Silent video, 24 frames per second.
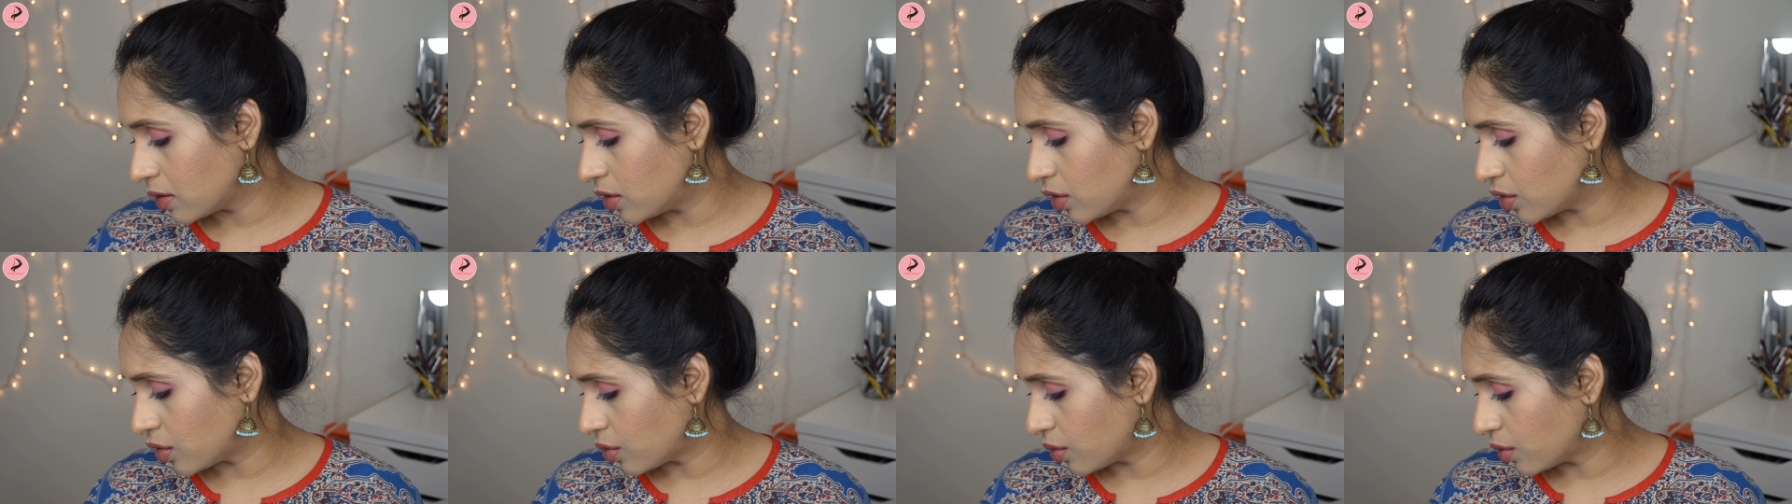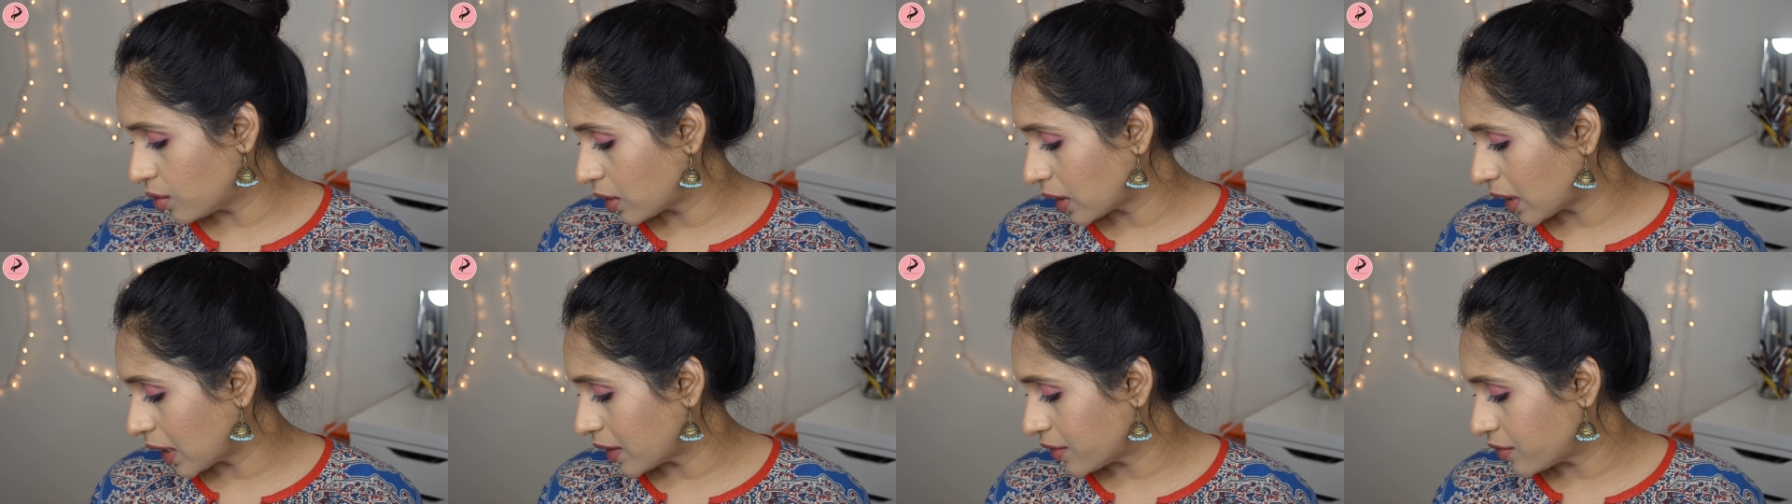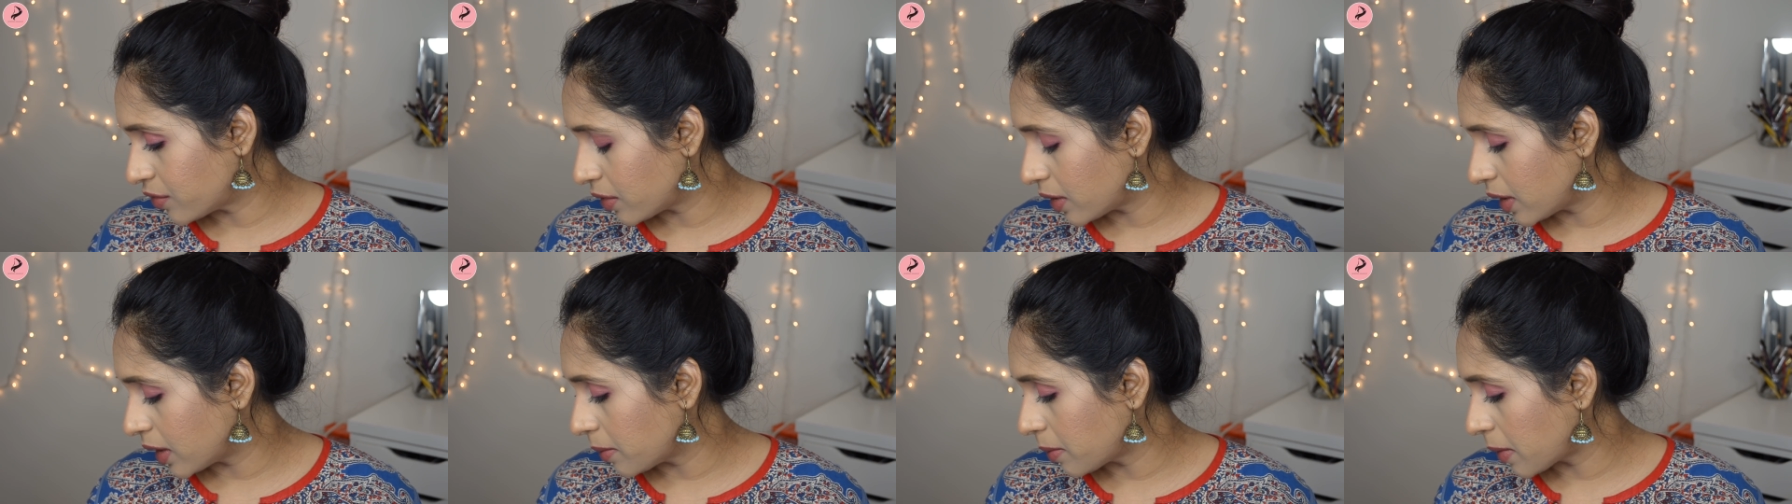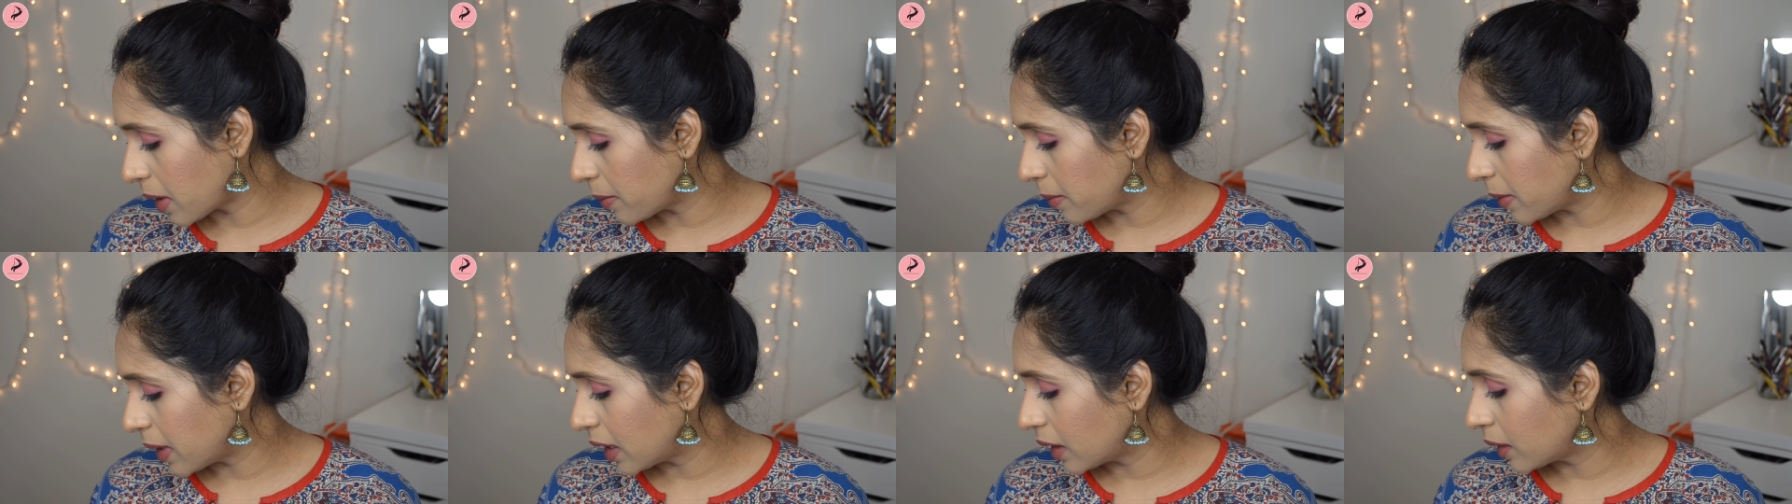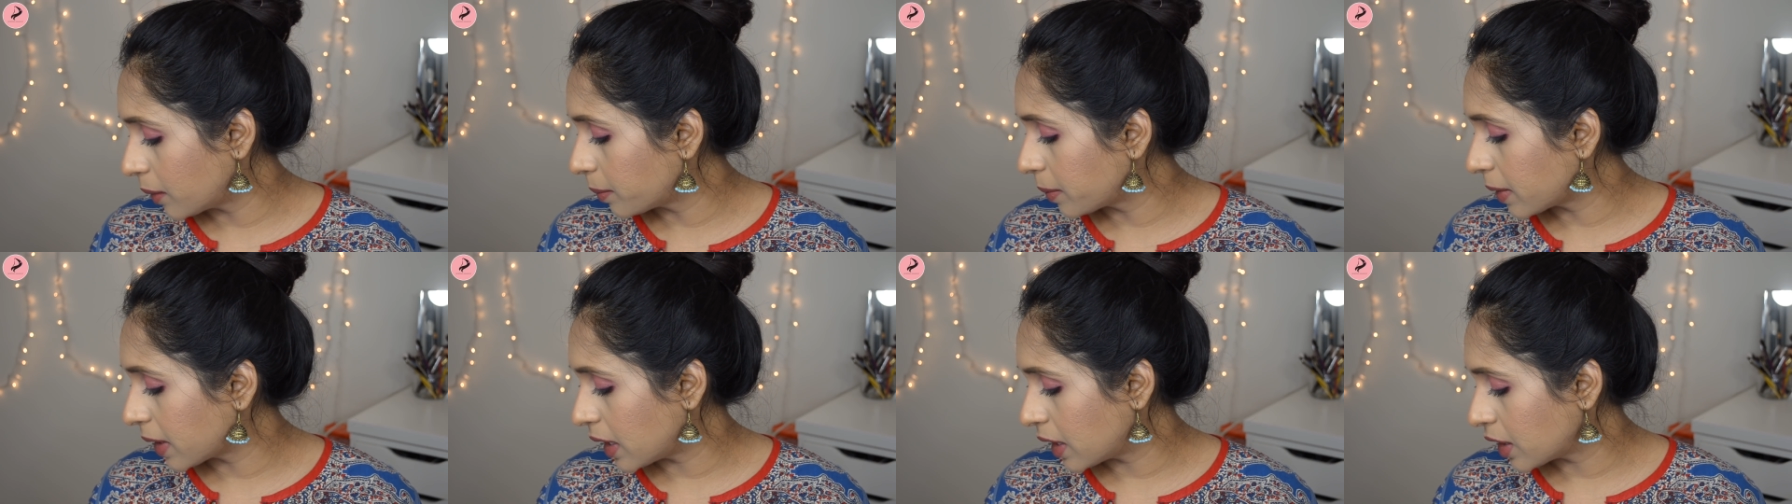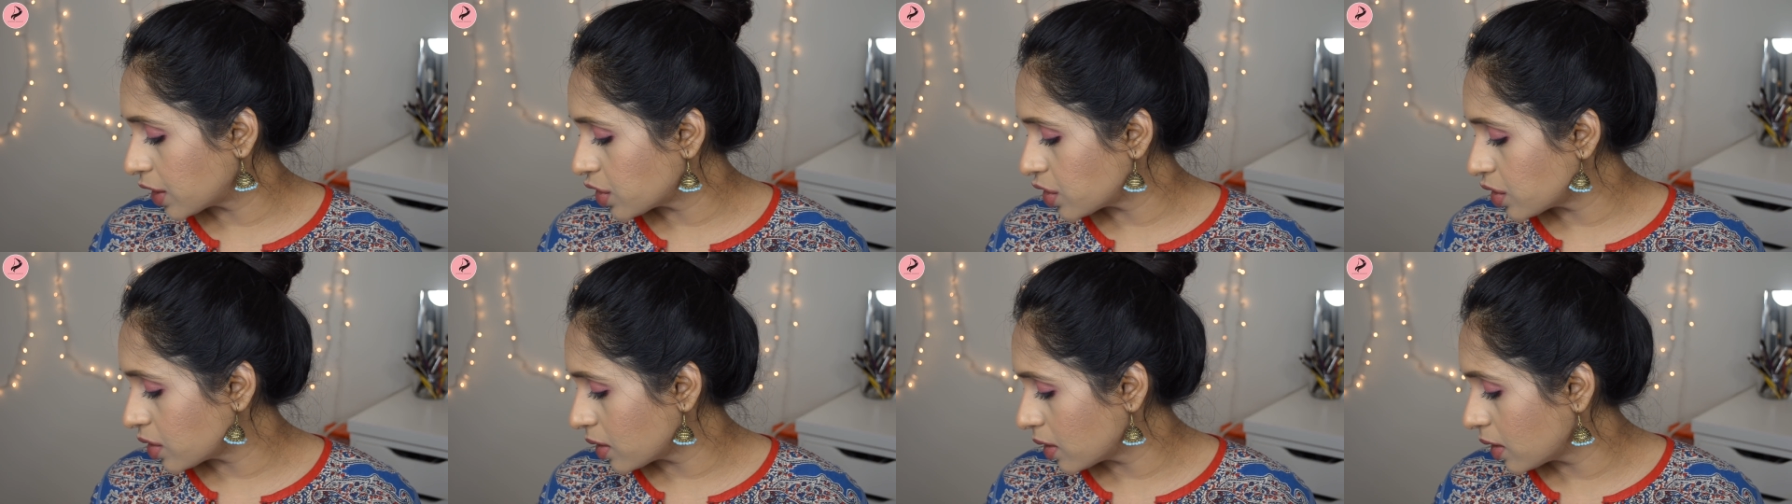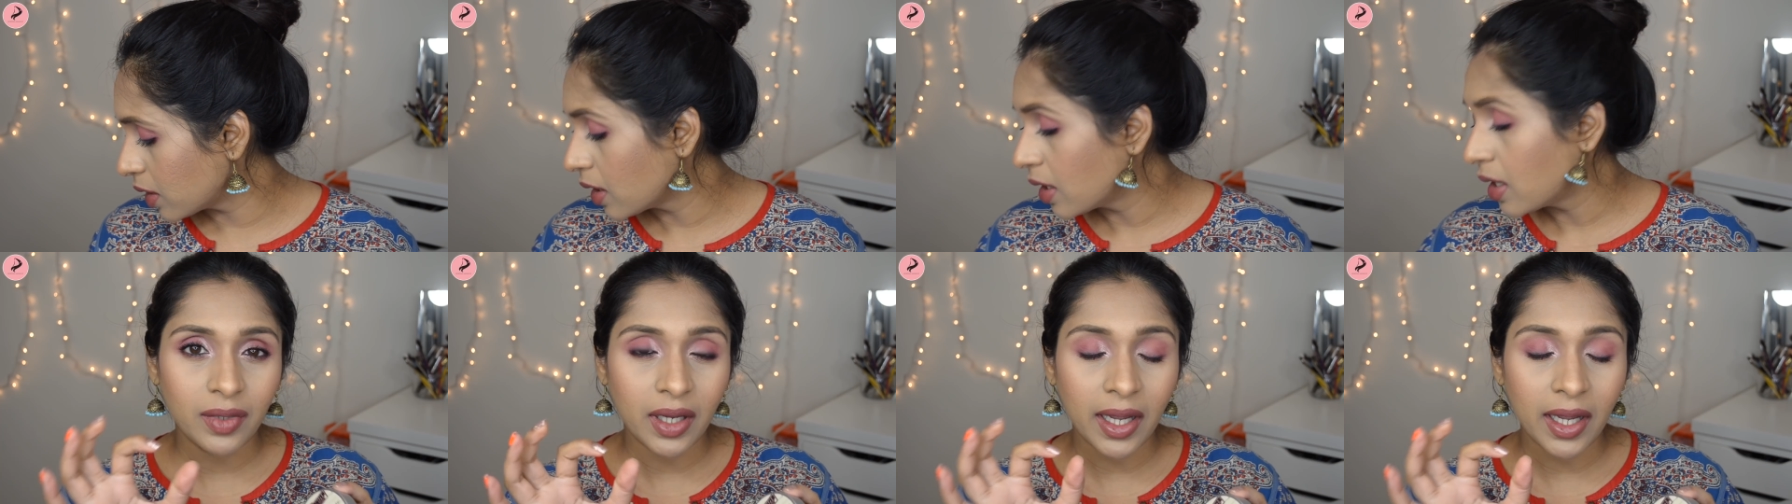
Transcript: you know, cluttering my makeup collection.